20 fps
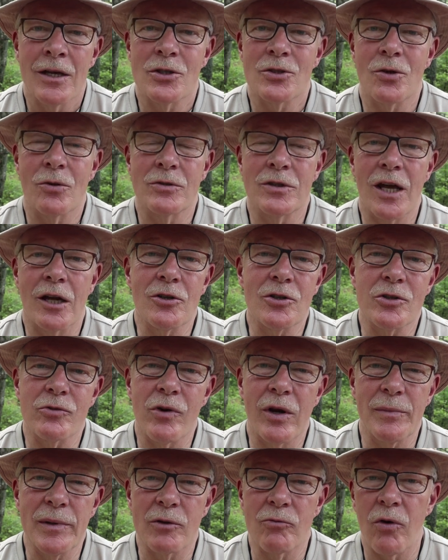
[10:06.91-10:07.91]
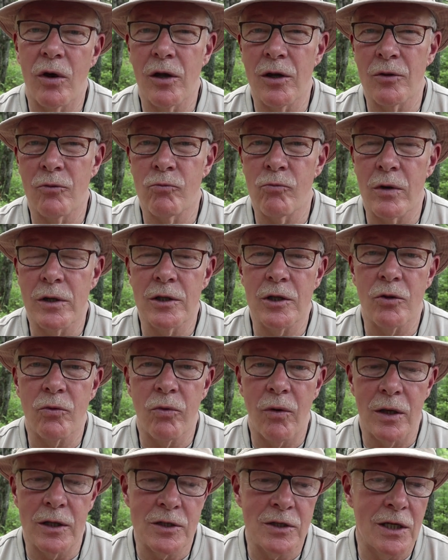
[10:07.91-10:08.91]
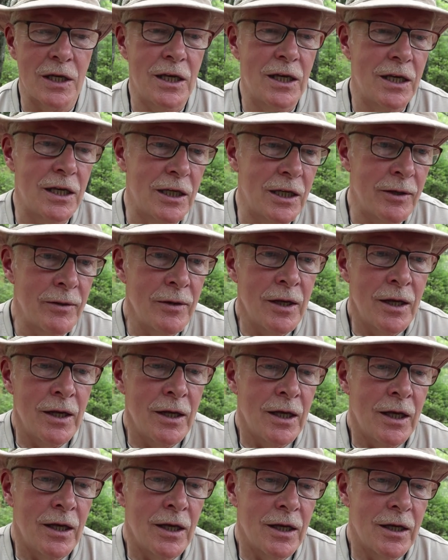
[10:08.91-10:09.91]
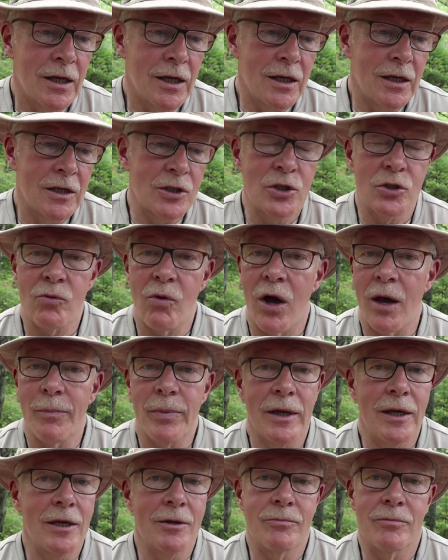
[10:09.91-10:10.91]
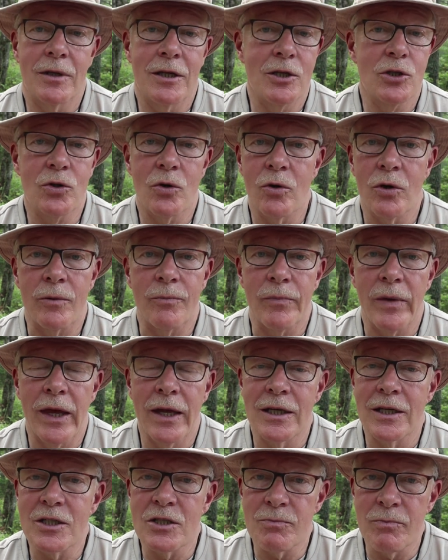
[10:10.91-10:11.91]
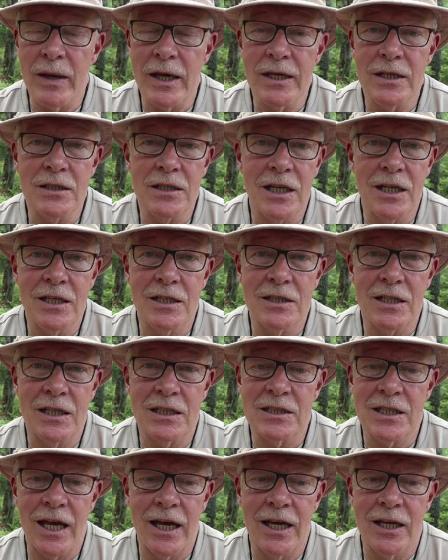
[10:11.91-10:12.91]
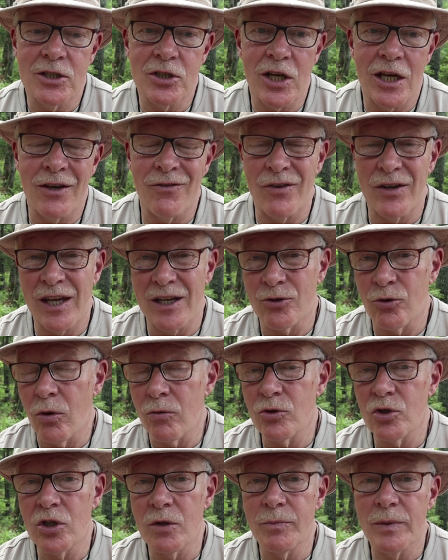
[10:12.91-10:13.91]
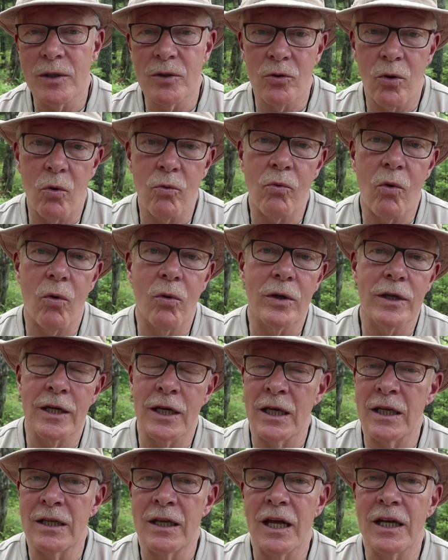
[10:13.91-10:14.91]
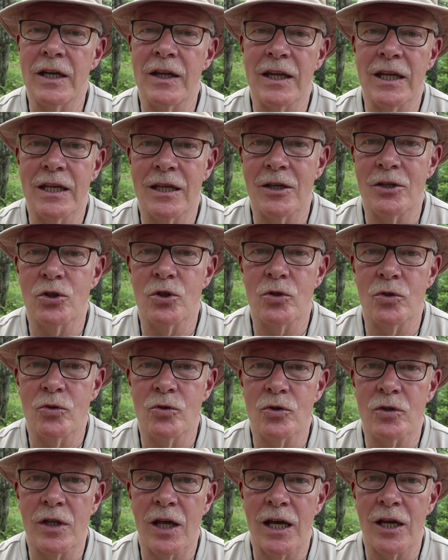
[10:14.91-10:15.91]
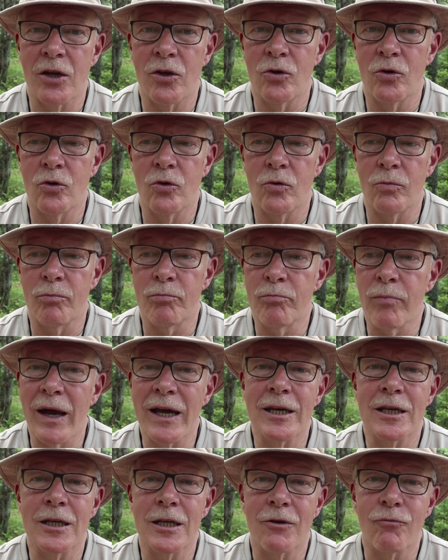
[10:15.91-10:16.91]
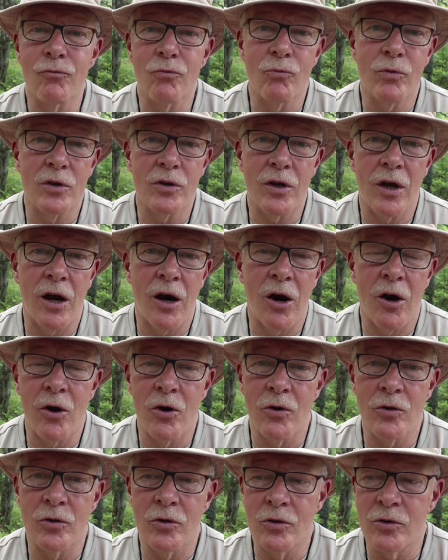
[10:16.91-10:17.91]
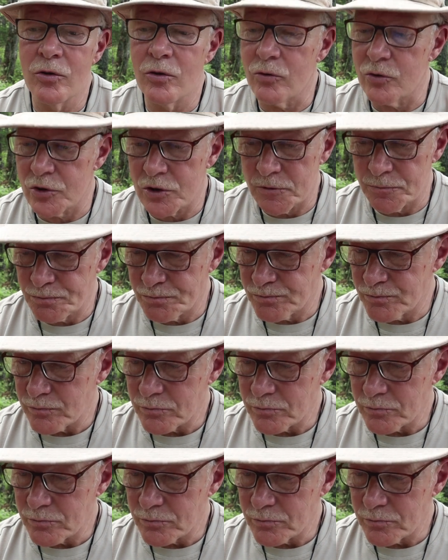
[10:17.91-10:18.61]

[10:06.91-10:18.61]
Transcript: So down a ceramic rod, running across a uh, strop, and it's good. And it's maintained its edge. I have had no chipping, no rolling, none of the issues that you might if with a hard use.